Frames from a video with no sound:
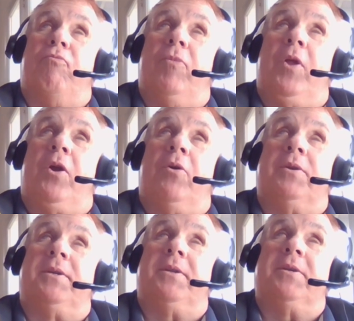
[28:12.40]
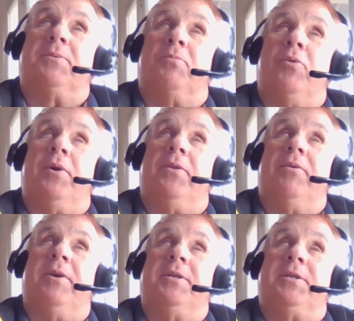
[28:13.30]
at this point there
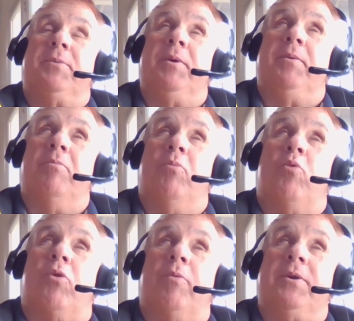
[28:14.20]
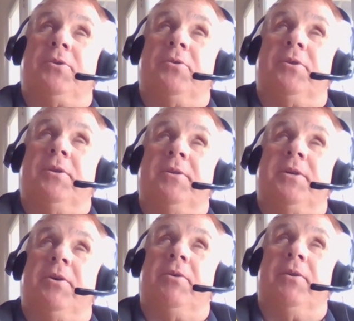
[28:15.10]
needs to be more research in this
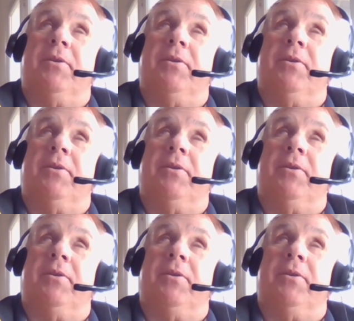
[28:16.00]
area.